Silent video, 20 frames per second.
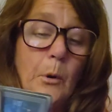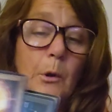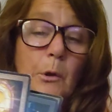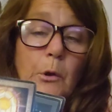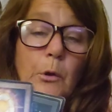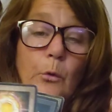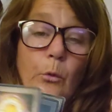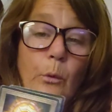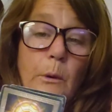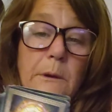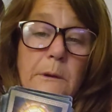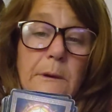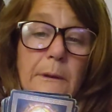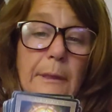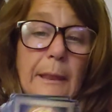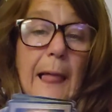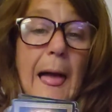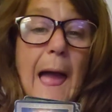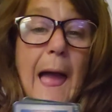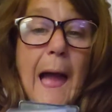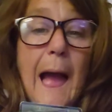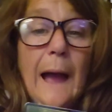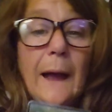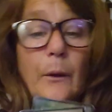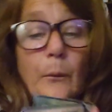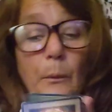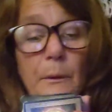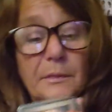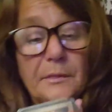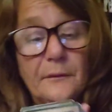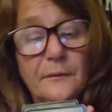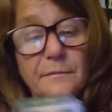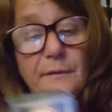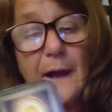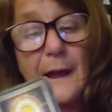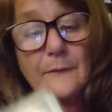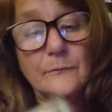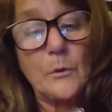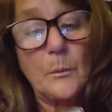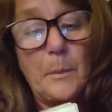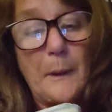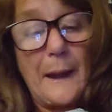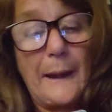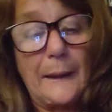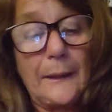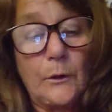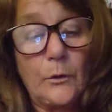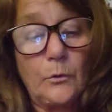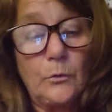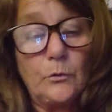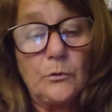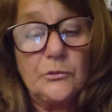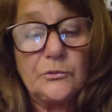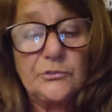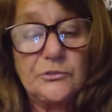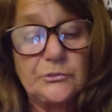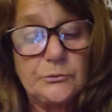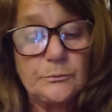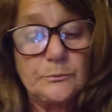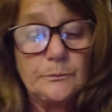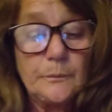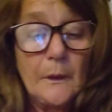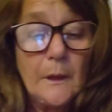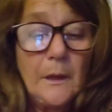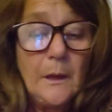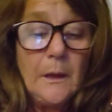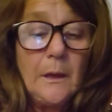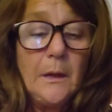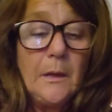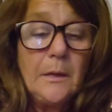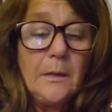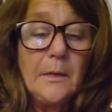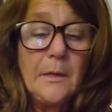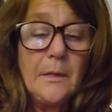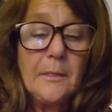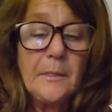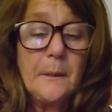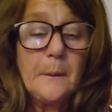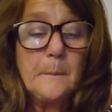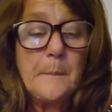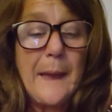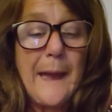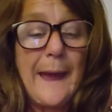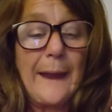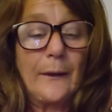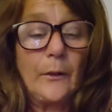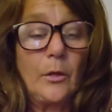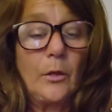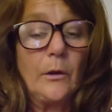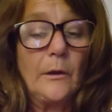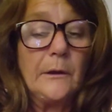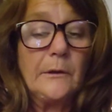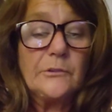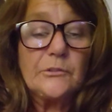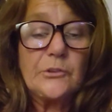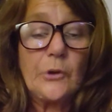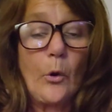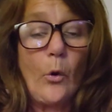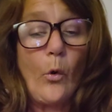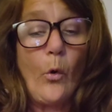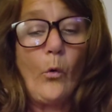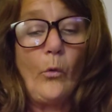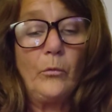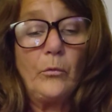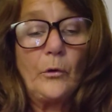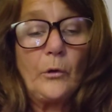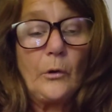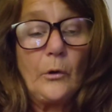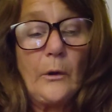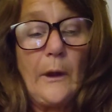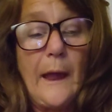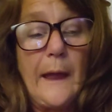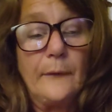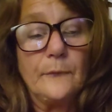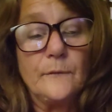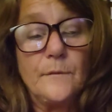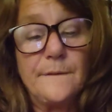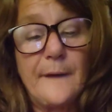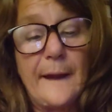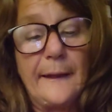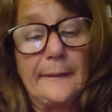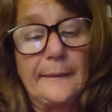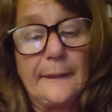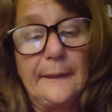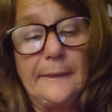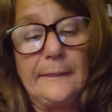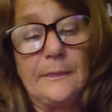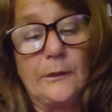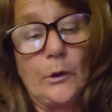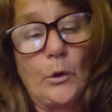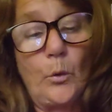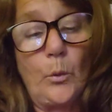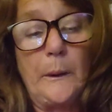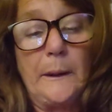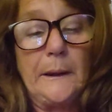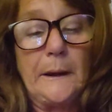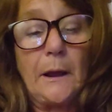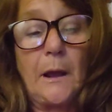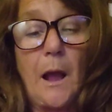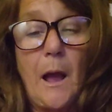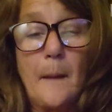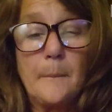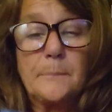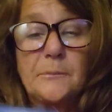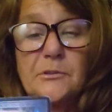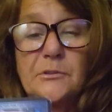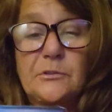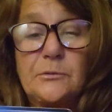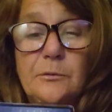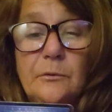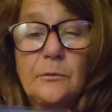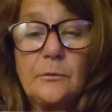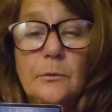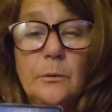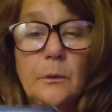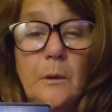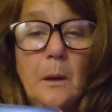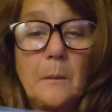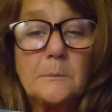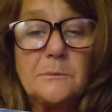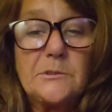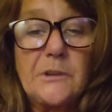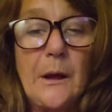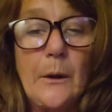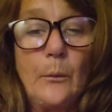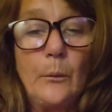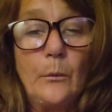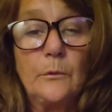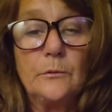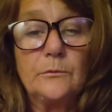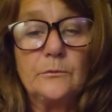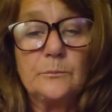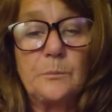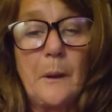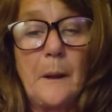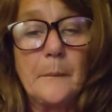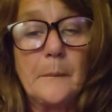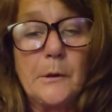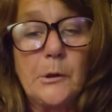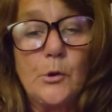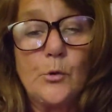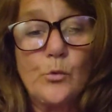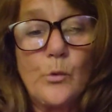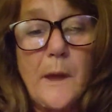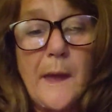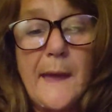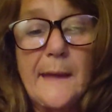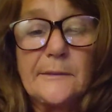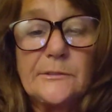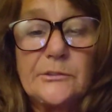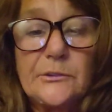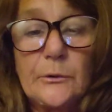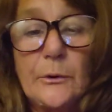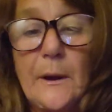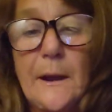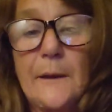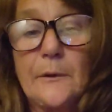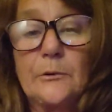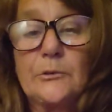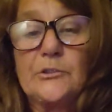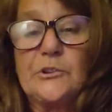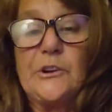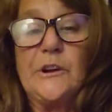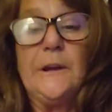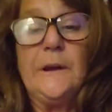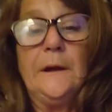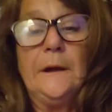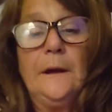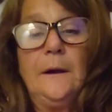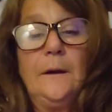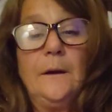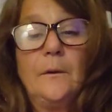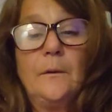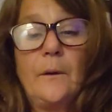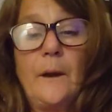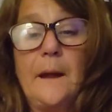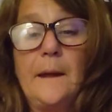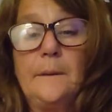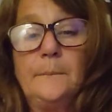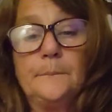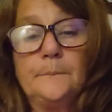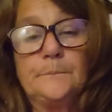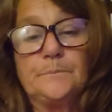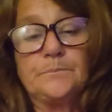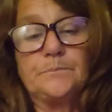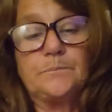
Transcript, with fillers: put you in lack with the Five of Pentacles. The battle is over. And finally, the Queen of Cups comes out. Probably you, Cancer energy, right?